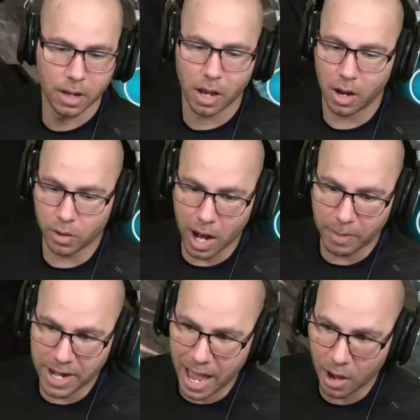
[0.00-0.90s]
All right,
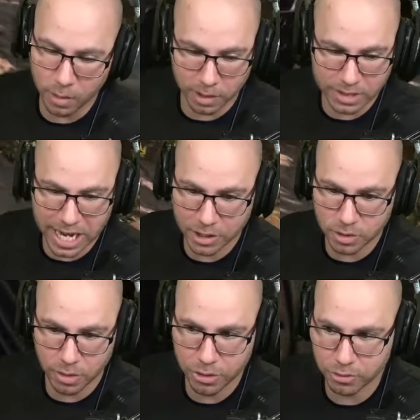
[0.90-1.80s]
but now we are down
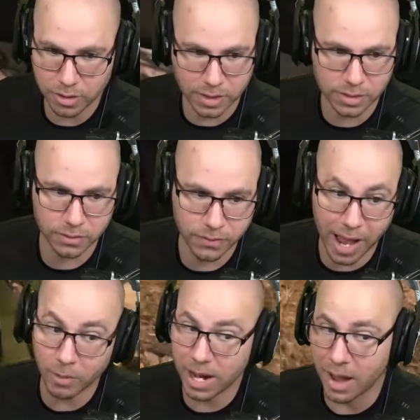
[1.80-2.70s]
to a 3v2
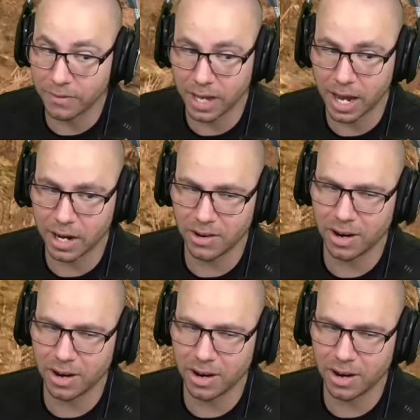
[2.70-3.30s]
fight. We have the high ground,